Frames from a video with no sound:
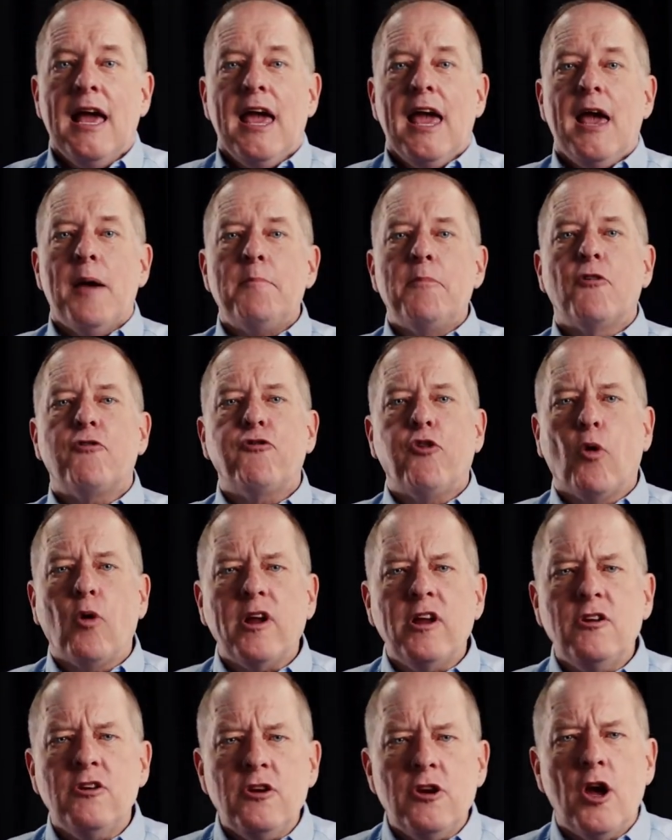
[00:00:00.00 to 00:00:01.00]
And before
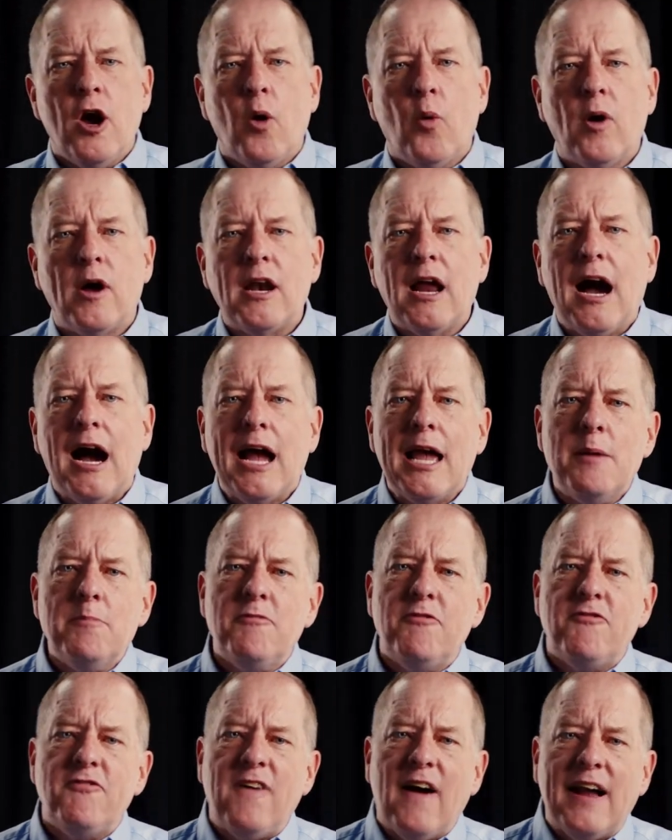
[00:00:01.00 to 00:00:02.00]
you know it, I am
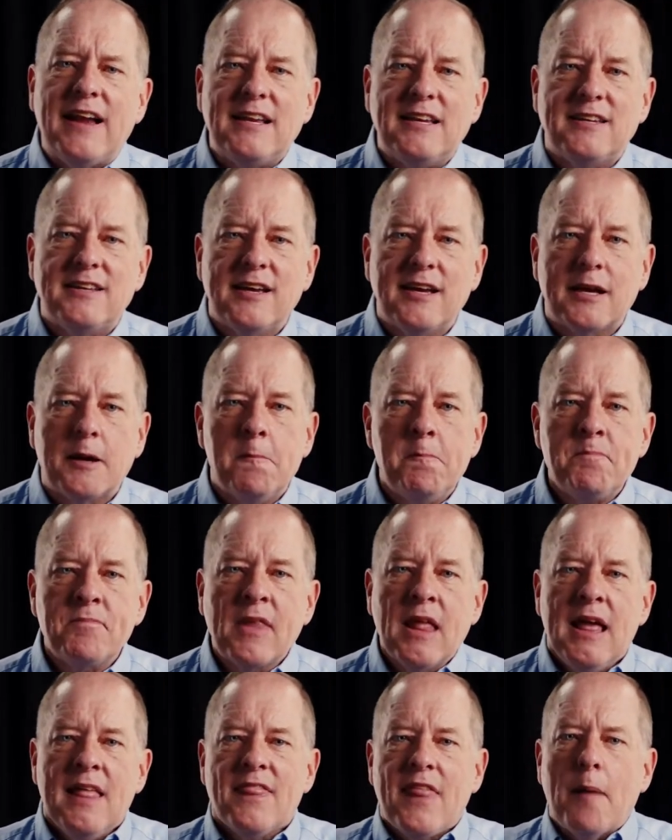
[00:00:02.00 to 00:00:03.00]
finding
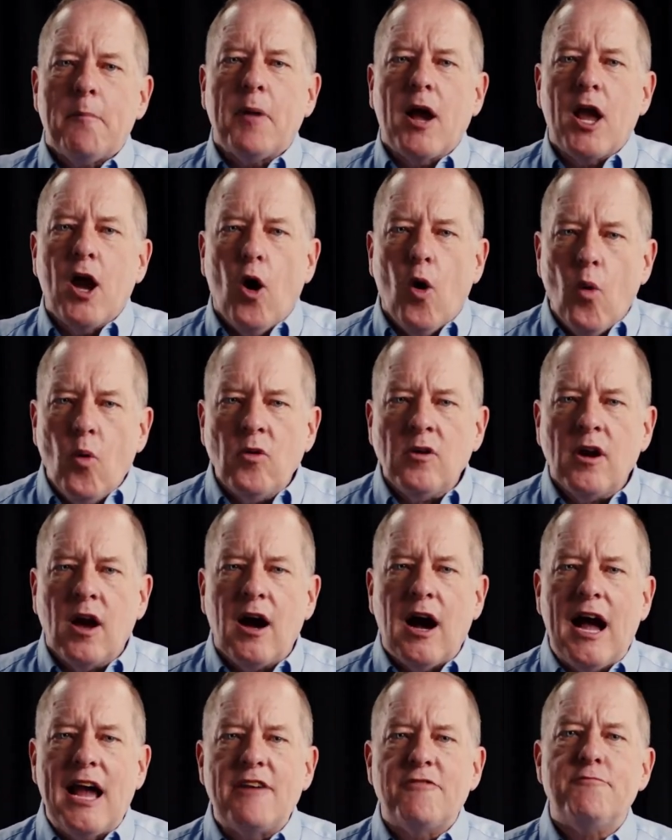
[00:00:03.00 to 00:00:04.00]
that my own
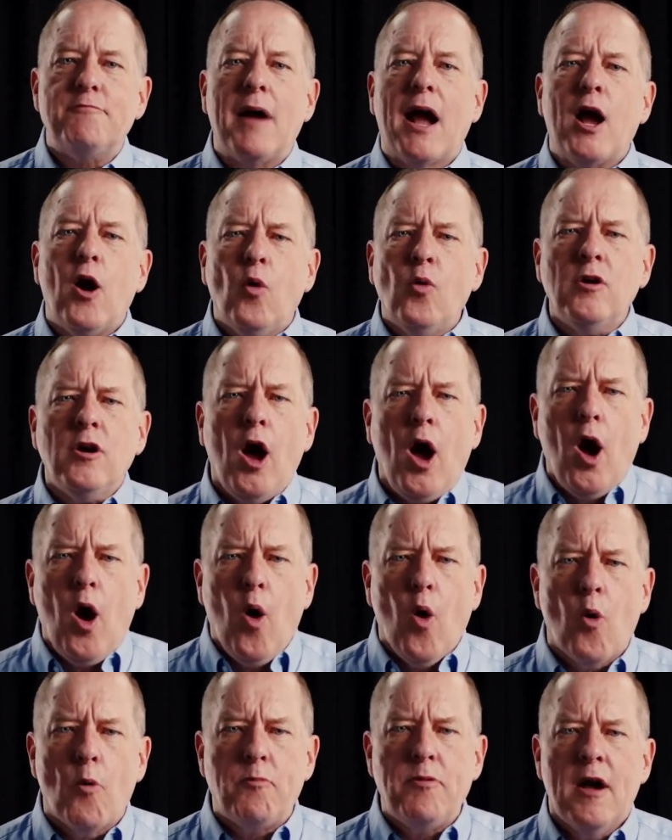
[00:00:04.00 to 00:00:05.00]
life, my own
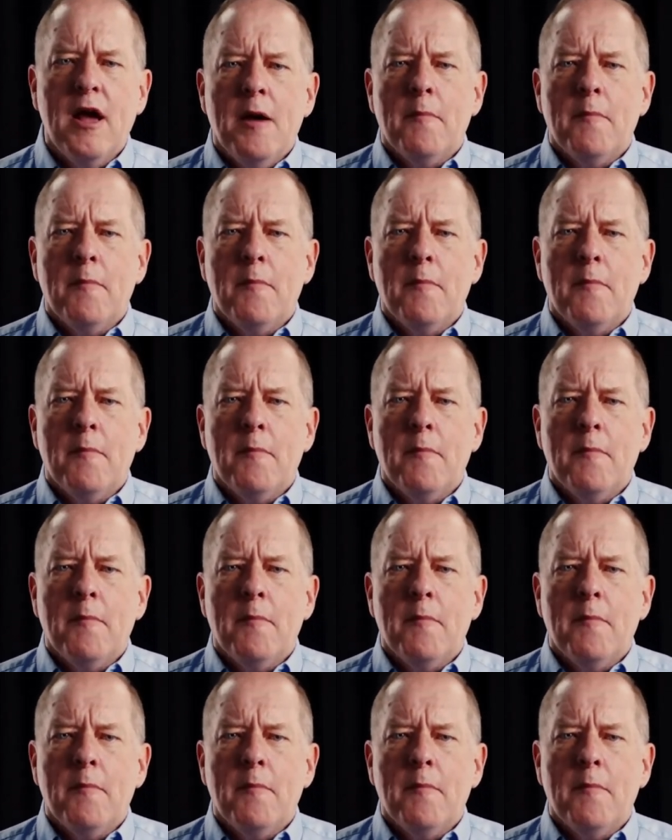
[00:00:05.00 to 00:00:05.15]
hope,